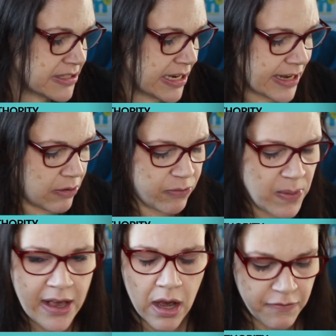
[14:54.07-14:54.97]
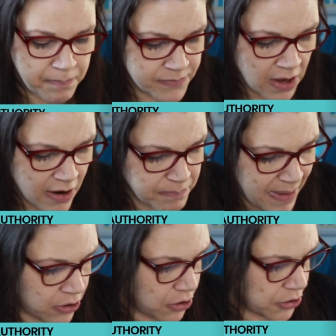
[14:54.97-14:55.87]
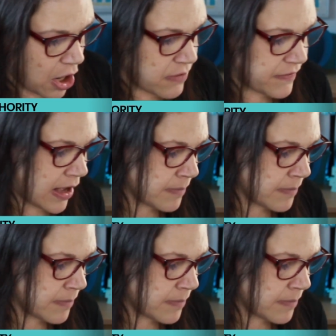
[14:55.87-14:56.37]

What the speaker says: Now, if we dive back on over